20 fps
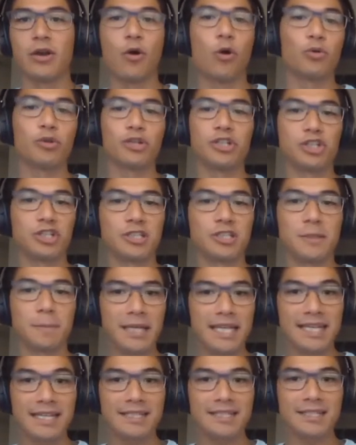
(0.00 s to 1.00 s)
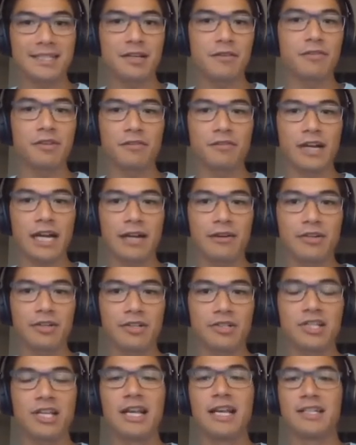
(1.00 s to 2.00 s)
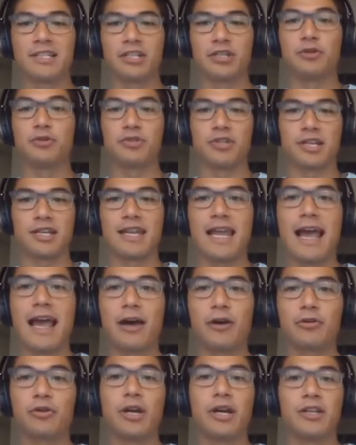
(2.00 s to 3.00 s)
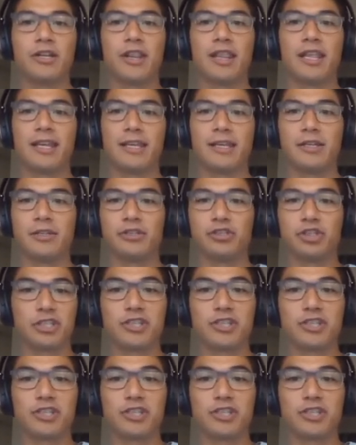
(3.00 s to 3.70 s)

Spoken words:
only just a piece of the virus to using now the